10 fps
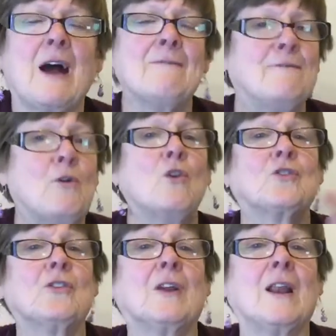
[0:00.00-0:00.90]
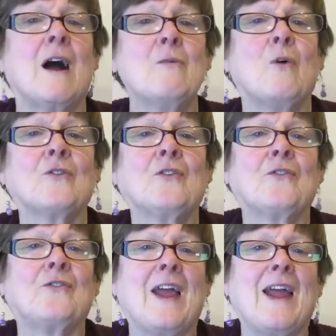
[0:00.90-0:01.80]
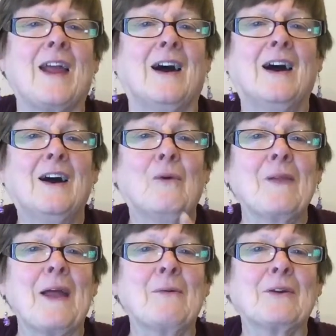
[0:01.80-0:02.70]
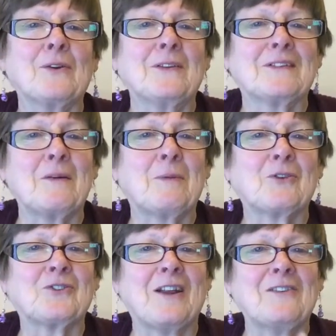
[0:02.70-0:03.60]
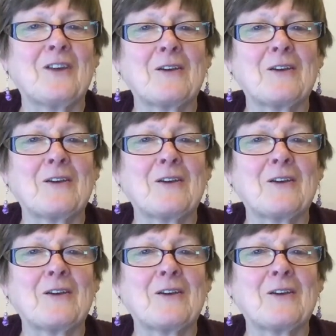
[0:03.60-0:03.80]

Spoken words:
Unfortunately, I wasn't there when they were doing the soapbox challenge.